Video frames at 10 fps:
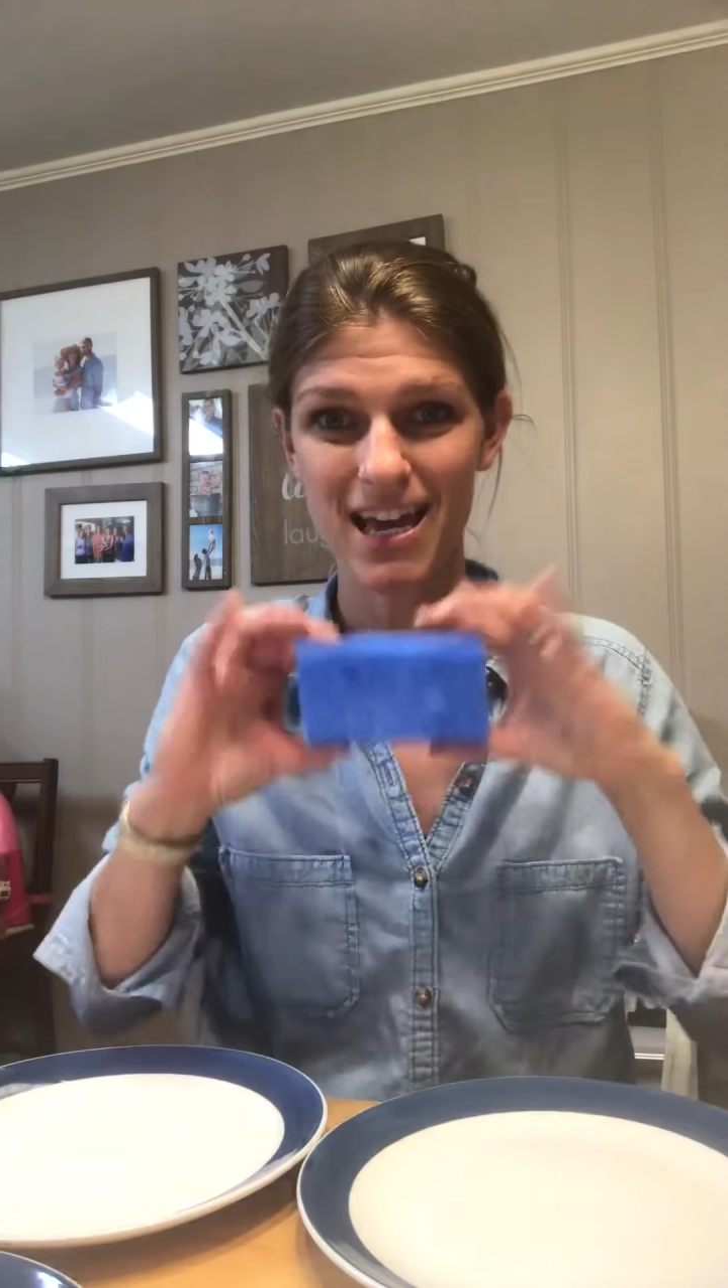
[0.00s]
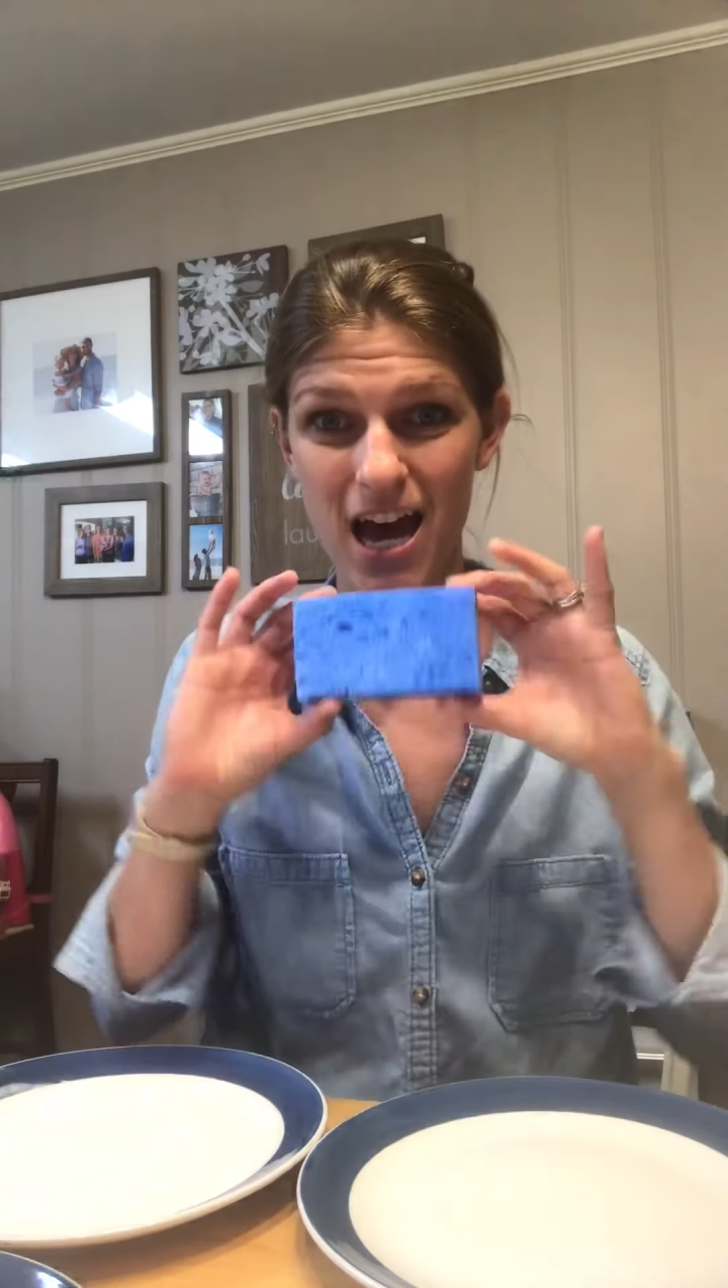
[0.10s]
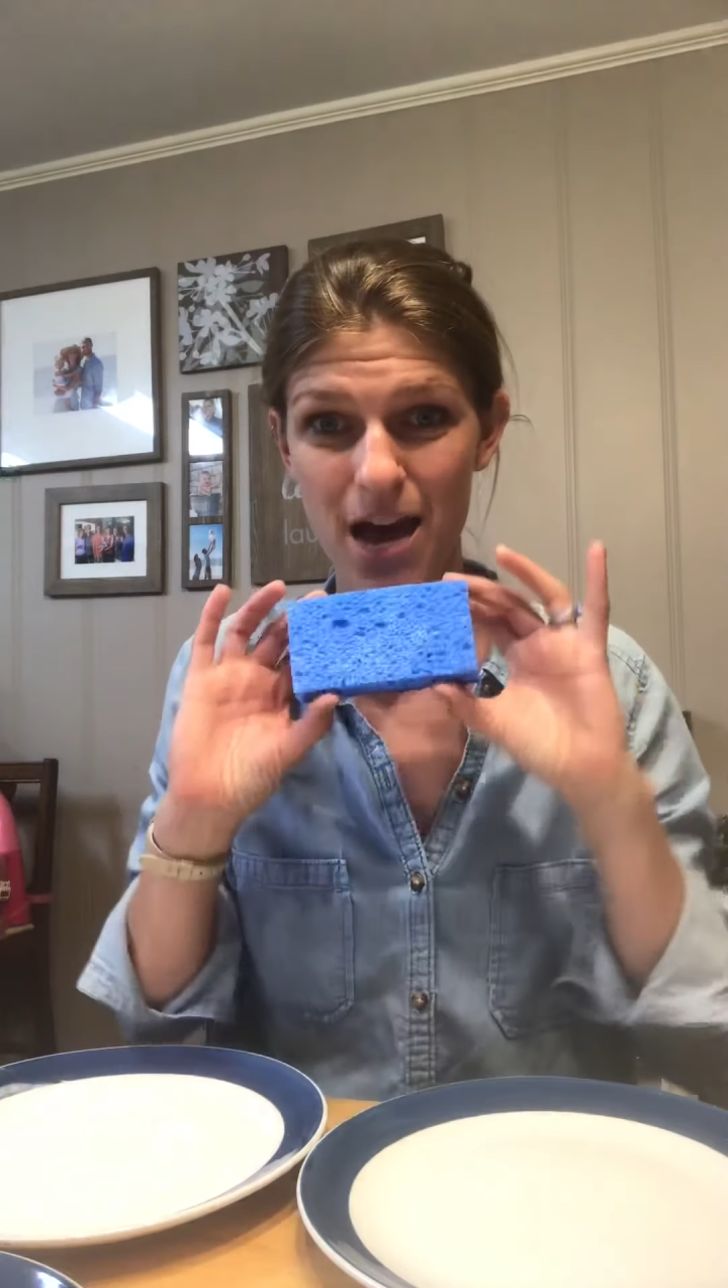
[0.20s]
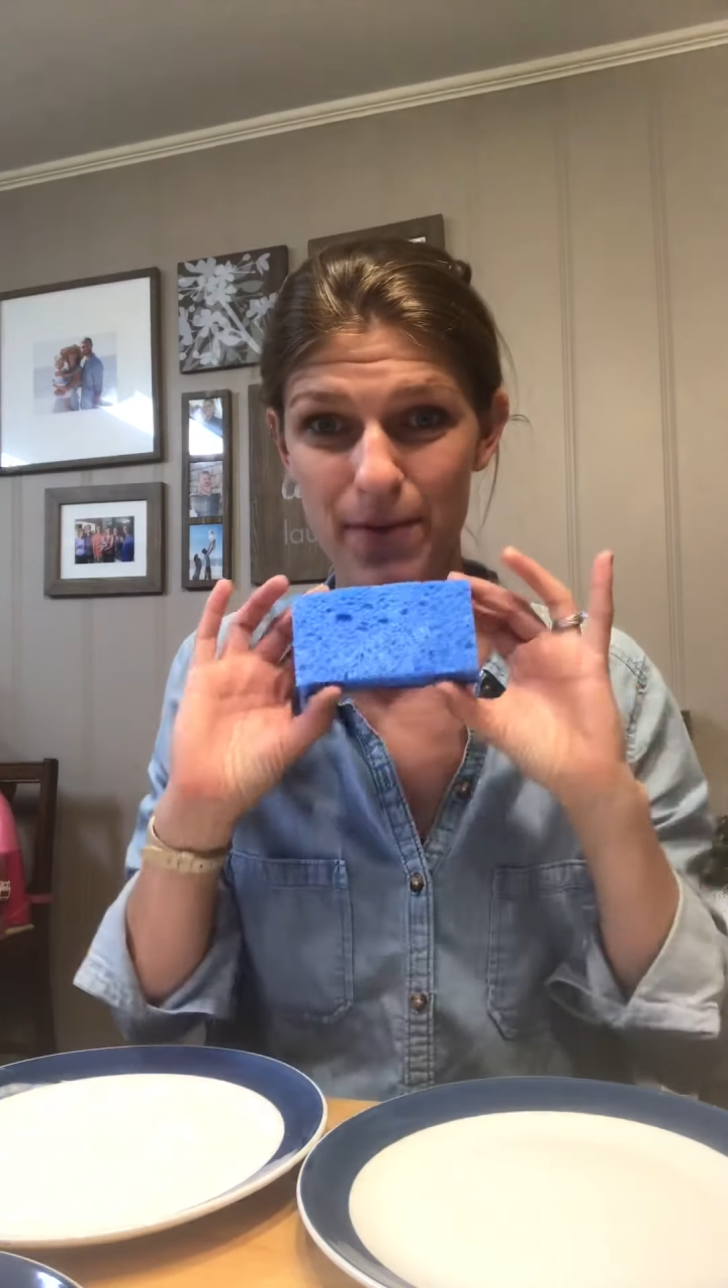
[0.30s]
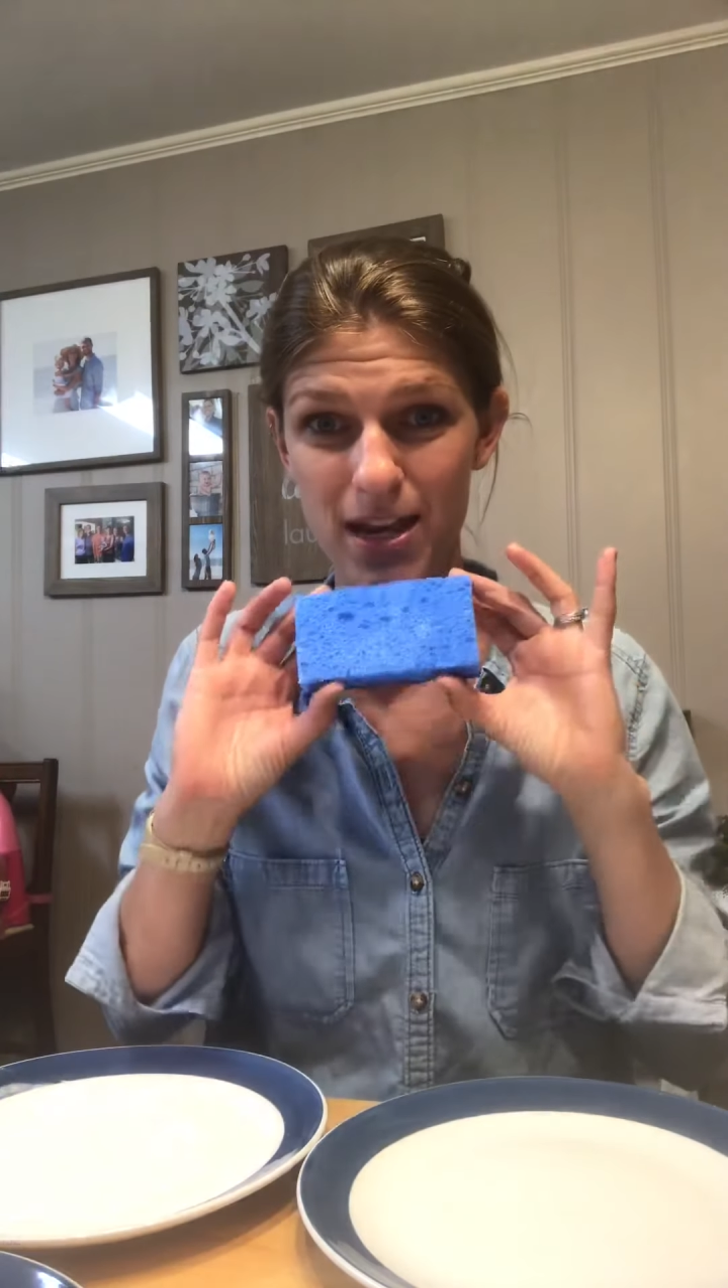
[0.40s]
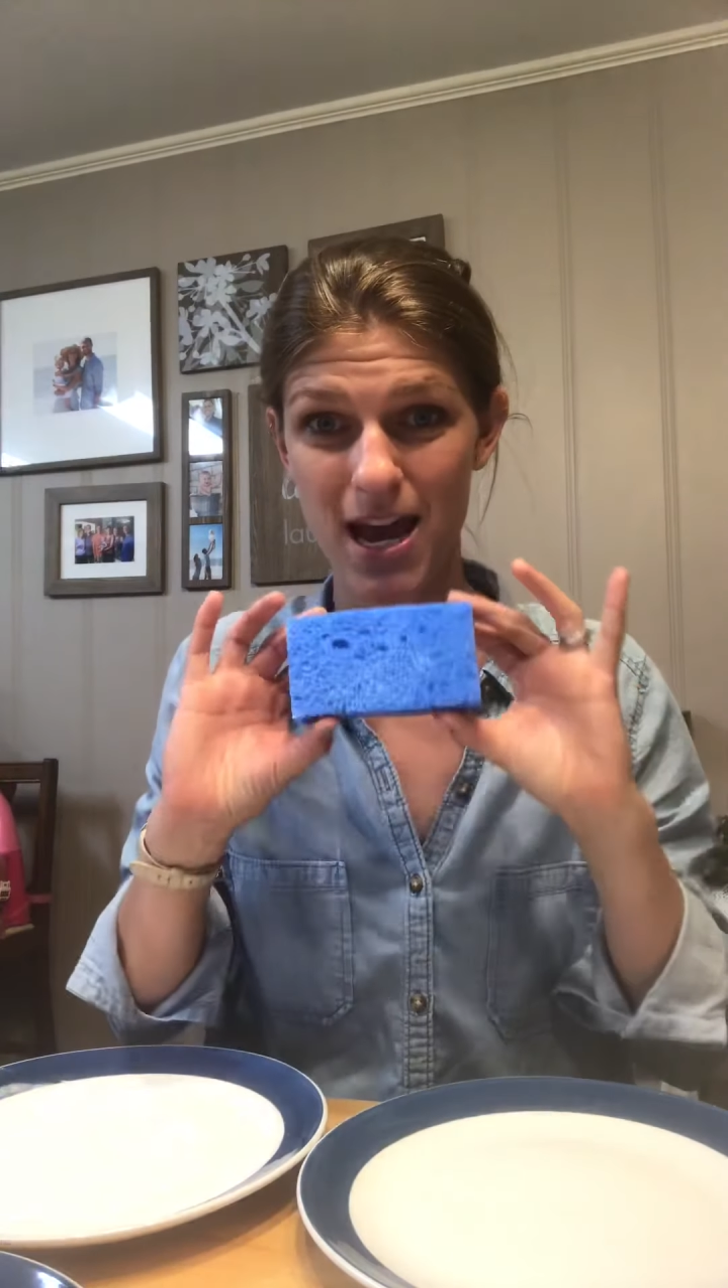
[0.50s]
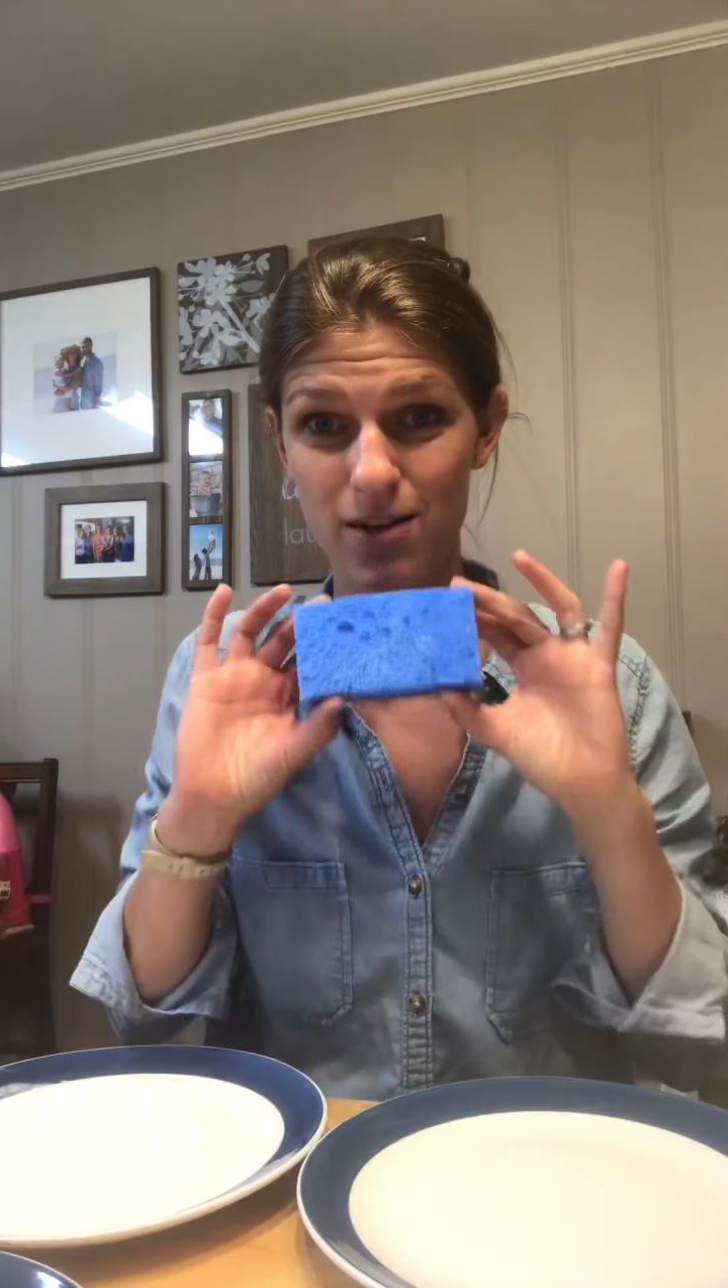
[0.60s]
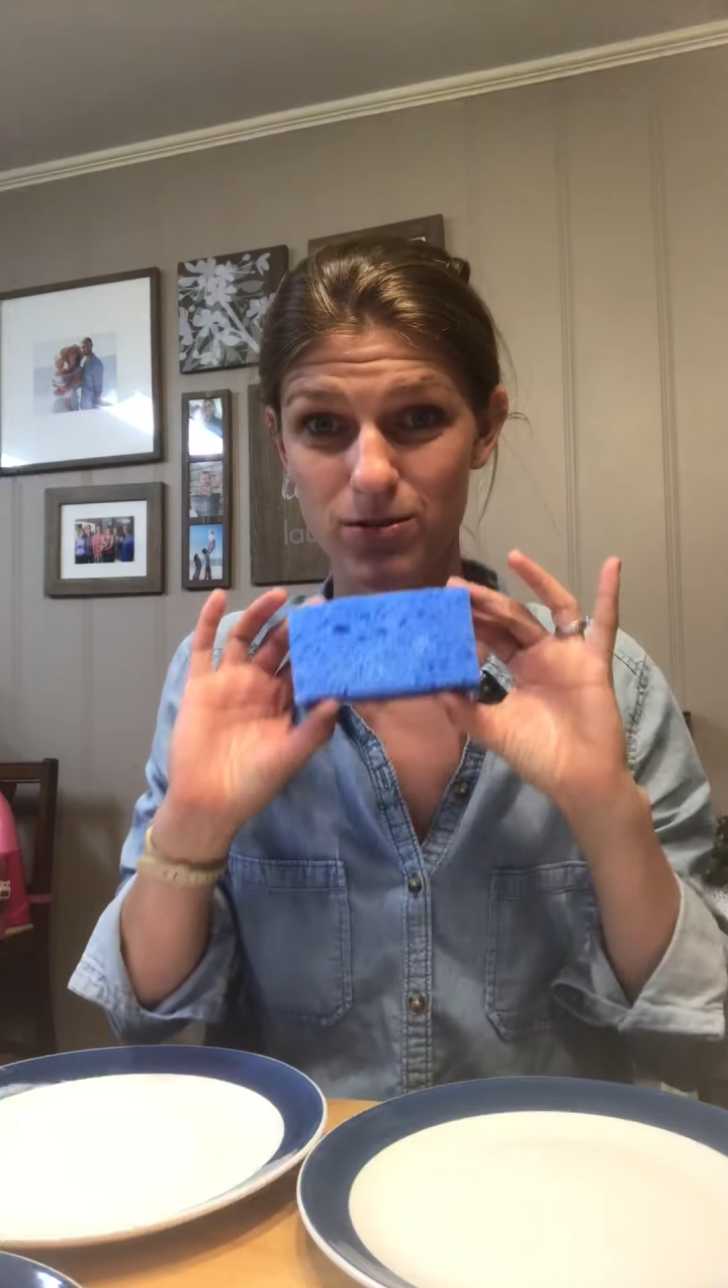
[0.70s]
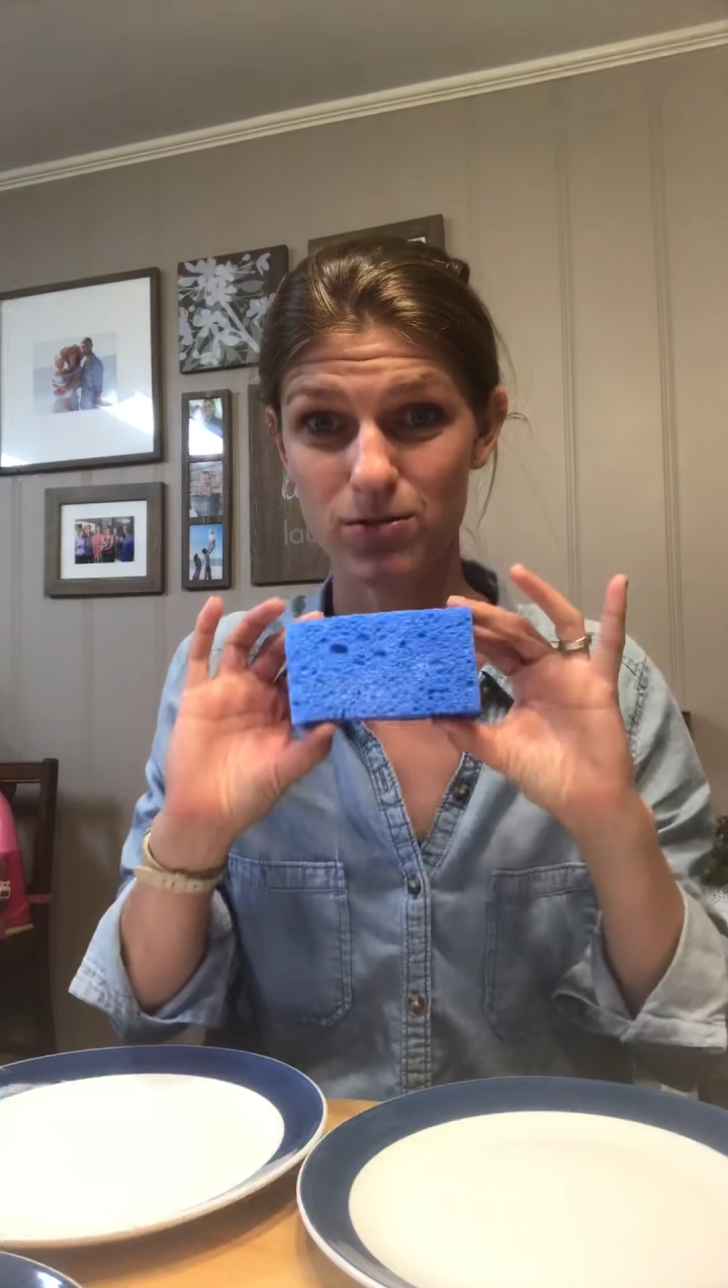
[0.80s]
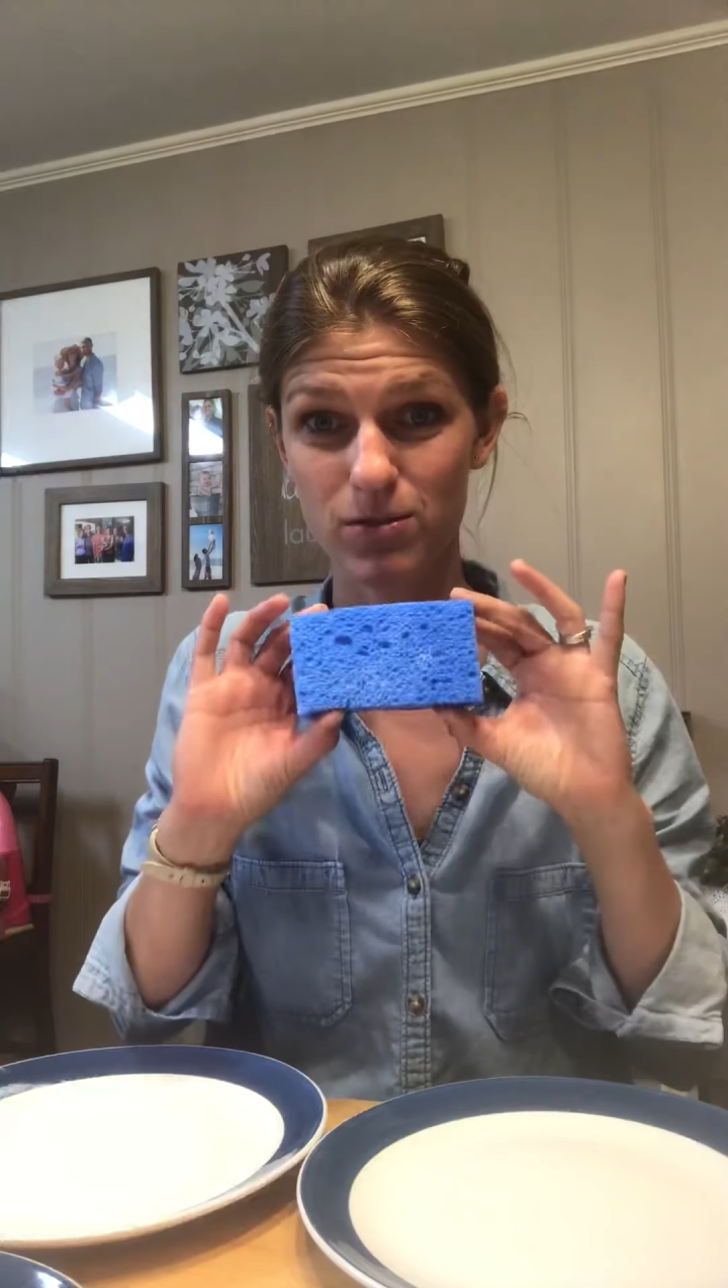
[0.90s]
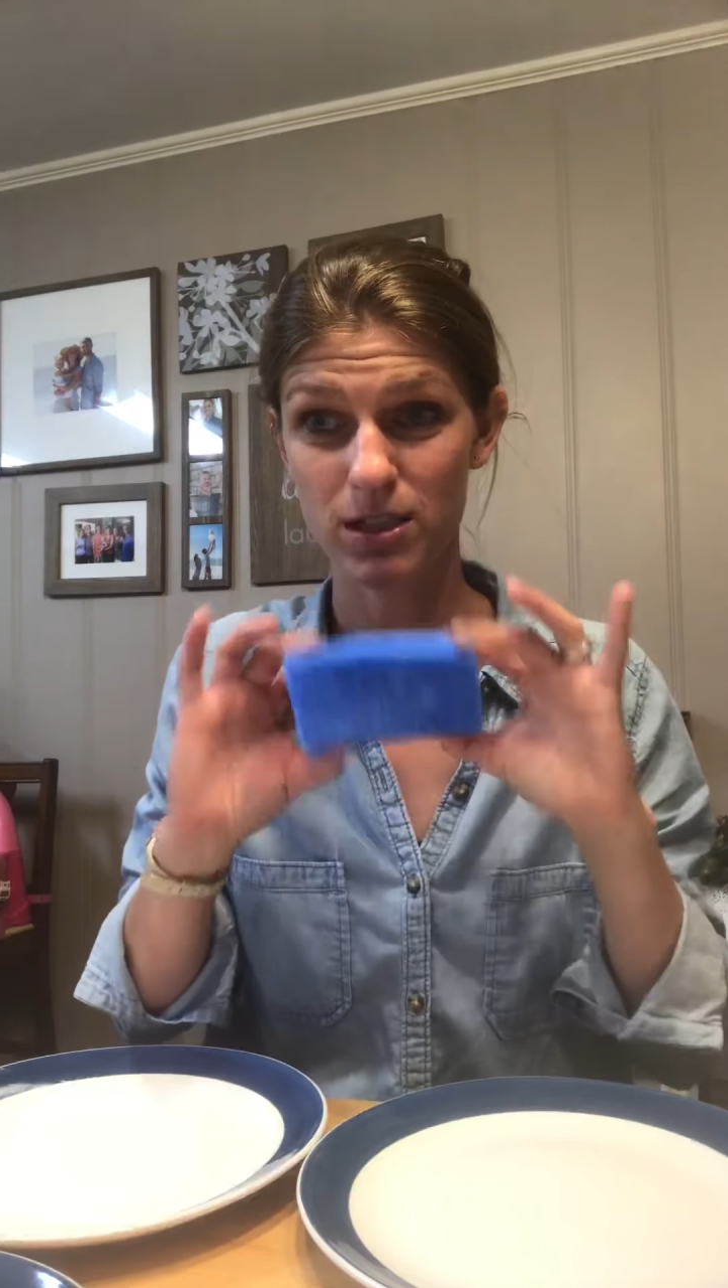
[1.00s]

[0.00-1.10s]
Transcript: common household